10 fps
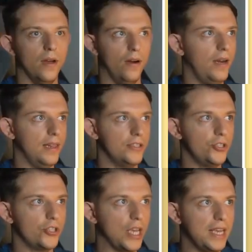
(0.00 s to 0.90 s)
All right, let's
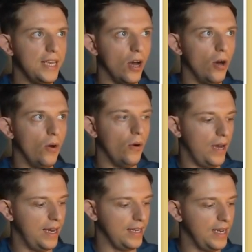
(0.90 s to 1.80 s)
just go
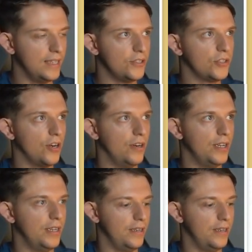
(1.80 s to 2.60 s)
and get started.